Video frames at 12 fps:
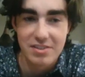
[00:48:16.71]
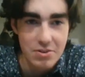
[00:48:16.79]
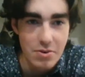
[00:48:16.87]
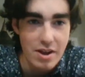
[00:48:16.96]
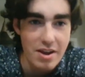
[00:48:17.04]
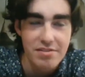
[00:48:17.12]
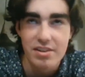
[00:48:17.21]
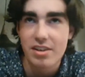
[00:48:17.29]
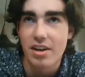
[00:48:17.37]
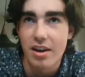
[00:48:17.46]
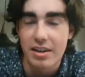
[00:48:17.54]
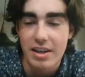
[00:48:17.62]
You have
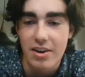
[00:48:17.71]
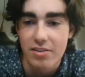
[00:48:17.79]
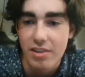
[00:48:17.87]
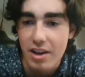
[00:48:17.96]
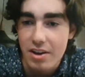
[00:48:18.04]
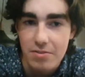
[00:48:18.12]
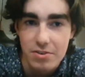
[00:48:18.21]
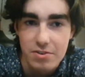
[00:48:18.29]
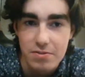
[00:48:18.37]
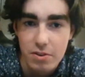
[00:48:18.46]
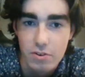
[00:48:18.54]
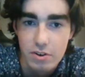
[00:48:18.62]
Carolina versus
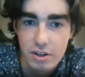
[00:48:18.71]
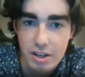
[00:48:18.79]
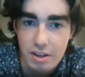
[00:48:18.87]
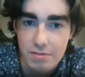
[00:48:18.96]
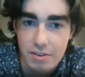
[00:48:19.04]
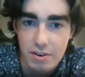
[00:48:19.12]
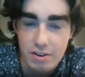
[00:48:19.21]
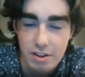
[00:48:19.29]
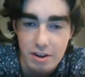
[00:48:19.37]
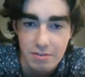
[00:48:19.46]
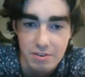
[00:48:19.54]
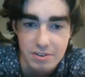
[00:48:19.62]
Florida. I have
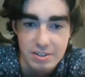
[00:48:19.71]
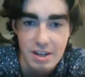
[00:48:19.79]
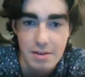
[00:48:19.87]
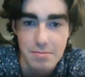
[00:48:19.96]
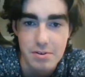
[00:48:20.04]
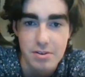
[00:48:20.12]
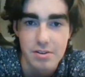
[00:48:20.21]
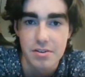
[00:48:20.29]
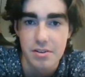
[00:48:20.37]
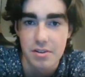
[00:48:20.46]
Carolina versus Tampa.